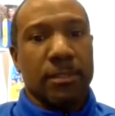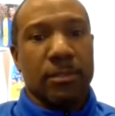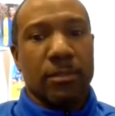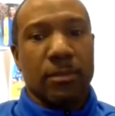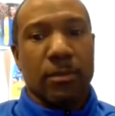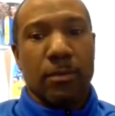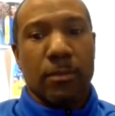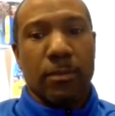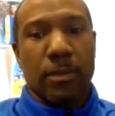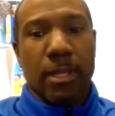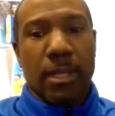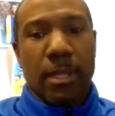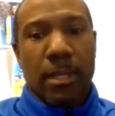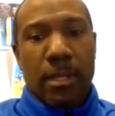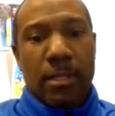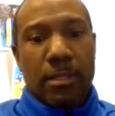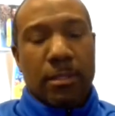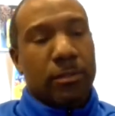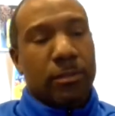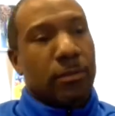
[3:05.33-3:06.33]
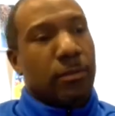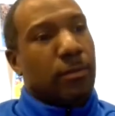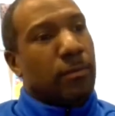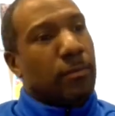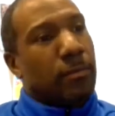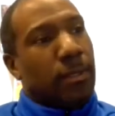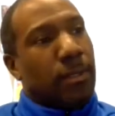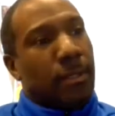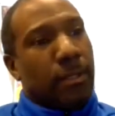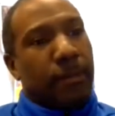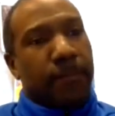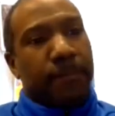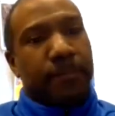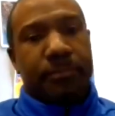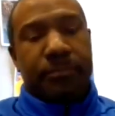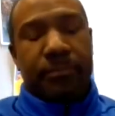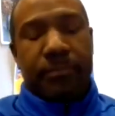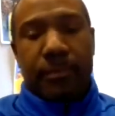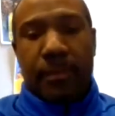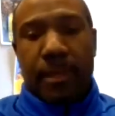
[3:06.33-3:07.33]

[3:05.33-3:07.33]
So, you know, um,